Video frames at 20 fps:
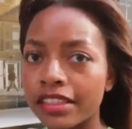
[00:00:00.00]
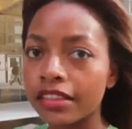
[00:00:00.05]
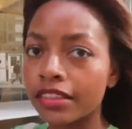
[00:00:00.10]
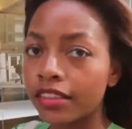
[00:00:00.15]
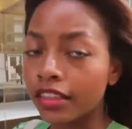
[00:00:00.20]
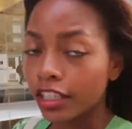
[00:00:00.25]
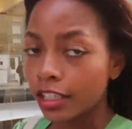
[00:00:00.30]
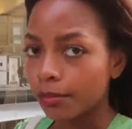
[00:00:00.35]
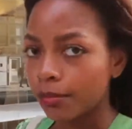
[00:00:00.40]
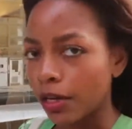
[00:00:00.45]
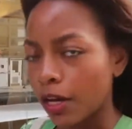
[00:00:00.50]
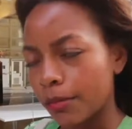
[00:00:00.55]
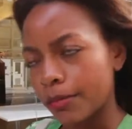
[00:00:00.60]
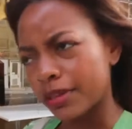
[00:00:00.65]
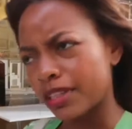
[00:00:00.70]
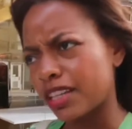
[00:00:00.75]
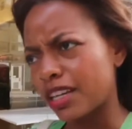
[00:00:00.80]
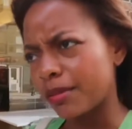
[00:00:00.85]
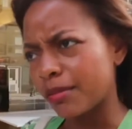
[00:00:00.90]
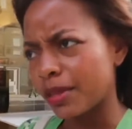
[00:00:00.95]
did think about
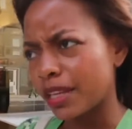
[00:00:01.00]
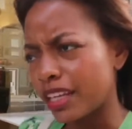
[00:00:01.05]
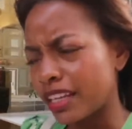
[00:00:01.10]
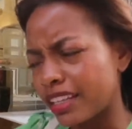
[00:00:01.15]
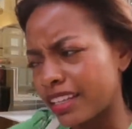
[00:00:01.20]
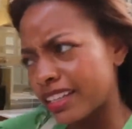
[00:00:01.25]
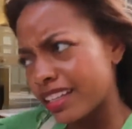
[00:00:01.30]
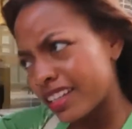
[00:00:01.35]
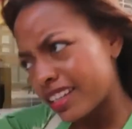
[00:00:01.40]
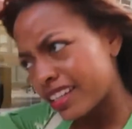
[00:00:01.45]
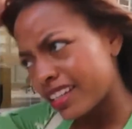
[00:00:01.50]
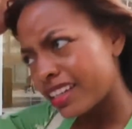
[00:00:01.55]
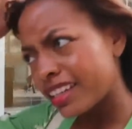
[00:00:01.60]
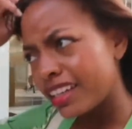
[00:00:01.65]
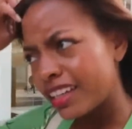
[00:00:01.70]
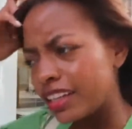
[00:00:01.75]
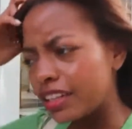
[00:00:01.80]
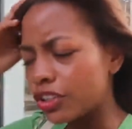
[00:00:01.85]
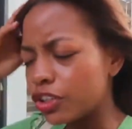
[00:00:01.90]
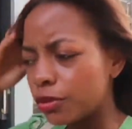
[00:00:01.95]
becoming
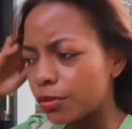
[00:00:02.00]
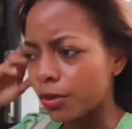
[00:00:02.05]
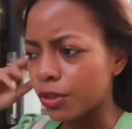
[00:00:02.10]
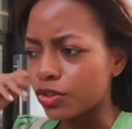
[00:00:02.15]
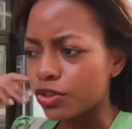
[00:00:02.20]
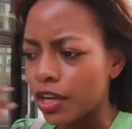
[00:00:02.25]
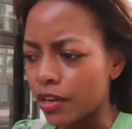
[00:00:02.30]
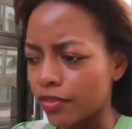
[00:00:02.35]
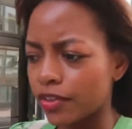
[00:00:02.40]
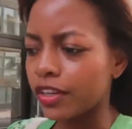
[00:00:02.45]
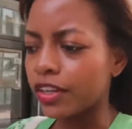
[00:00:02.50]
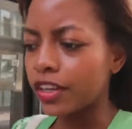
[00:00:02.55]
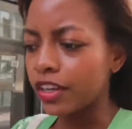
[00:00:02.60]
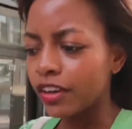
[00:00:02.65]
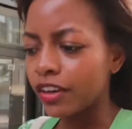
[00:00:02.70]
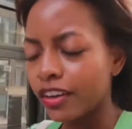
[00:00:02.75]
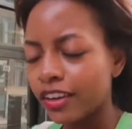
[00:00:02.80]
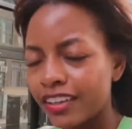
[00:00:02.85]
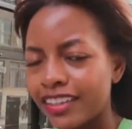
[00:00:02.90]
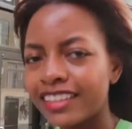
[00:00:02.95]
an Uber driver
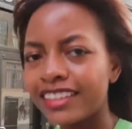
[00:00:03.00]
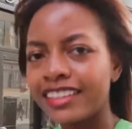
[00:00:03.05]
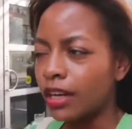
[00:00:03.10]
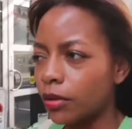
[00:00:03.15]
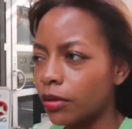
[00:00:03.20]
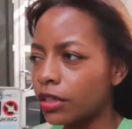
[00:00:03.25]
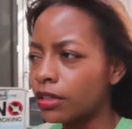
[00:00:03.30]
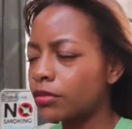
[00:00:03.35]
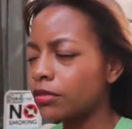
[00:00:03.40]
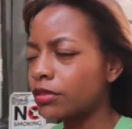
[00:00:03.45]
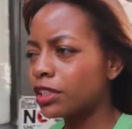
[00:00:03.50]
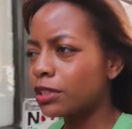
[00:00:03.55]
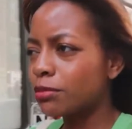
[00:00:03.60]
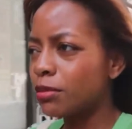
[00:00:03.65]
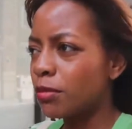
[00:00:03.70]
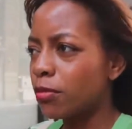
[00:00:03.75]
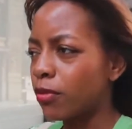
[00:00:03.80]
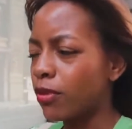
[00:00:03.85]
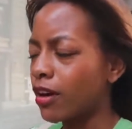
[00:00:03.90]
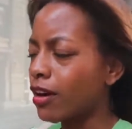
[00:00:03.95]
here. I wouldn't really
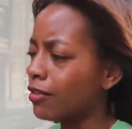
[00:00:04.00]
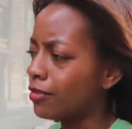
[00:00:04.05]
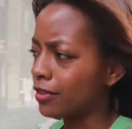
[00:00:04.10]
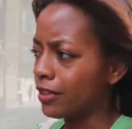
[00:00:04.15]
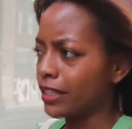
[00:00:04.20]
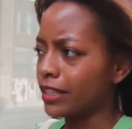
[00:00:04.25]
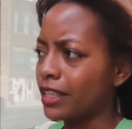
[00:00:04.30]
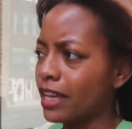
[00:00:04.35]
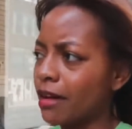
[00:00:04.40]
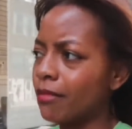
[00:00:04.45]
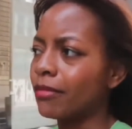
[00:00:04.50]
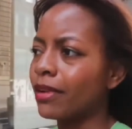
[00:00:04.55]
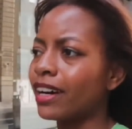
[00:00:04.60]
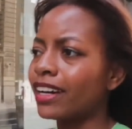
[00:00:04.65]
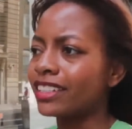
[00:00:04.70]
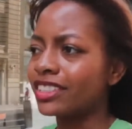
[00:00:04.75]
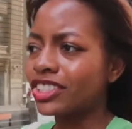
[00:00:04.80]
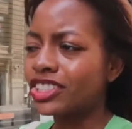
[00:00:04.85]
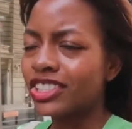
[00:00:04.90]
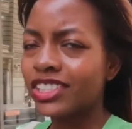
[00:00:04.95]
be profiting that
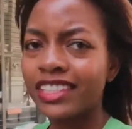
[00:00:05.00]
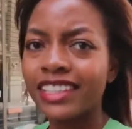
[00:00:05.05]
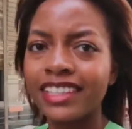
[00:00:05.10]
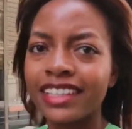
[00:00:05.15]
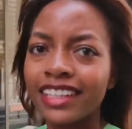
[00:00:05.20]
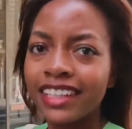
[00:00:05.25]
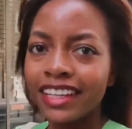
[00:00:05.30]
much.